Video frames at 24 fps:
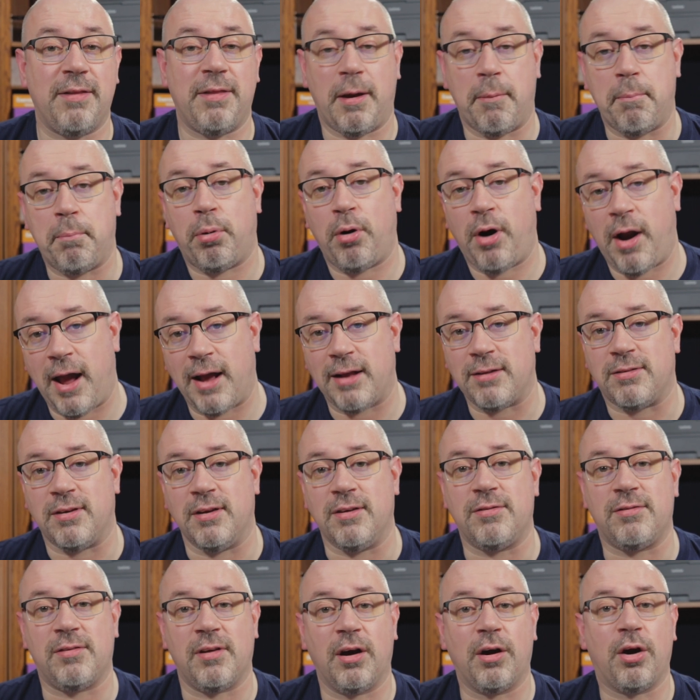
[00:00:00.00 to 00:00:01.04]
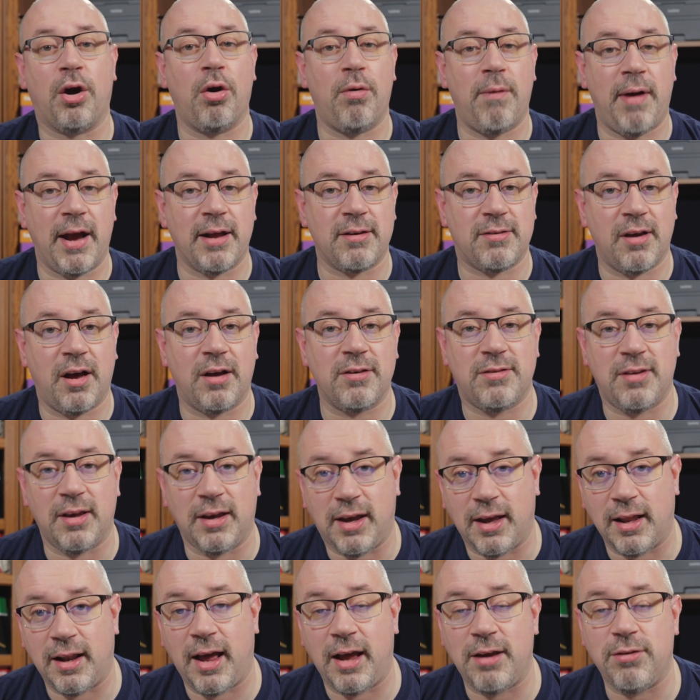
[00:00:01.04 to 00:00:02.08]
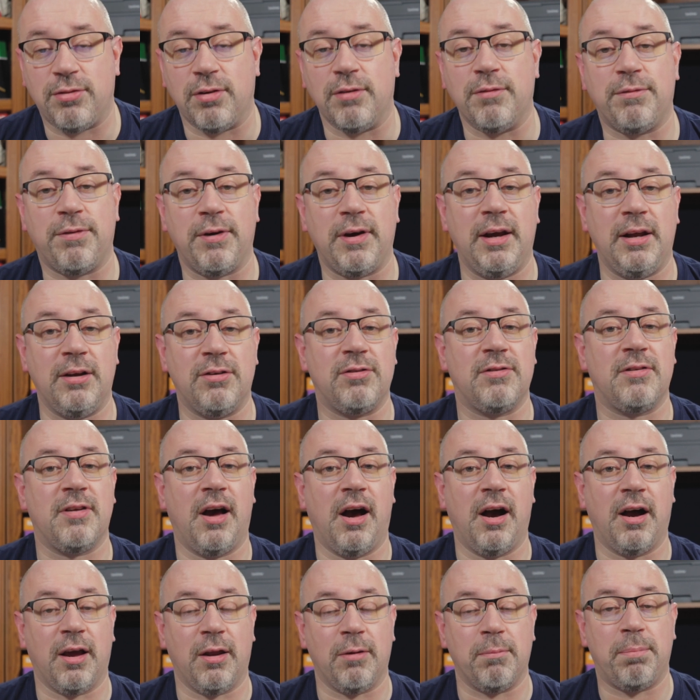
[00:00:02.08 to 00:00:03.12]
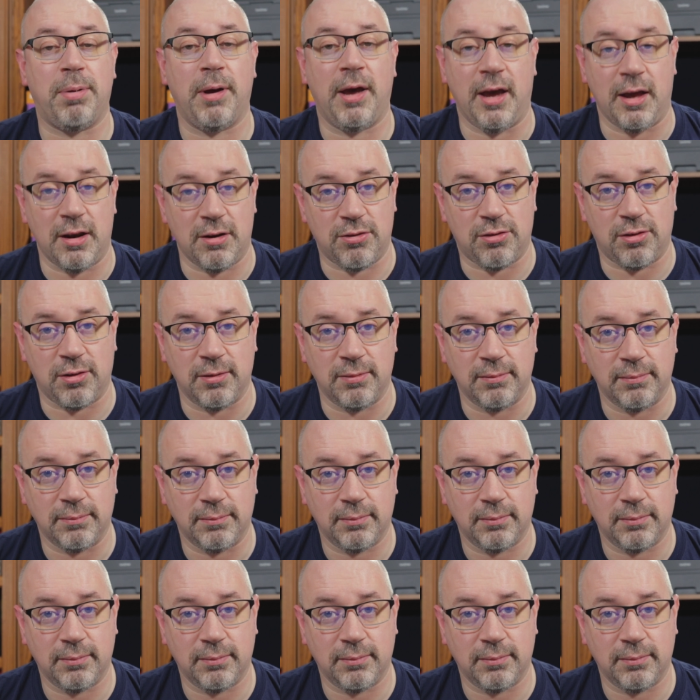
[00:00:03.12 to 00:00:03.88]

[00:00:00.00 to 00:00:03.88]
then practice a correct articulation for each target pitch.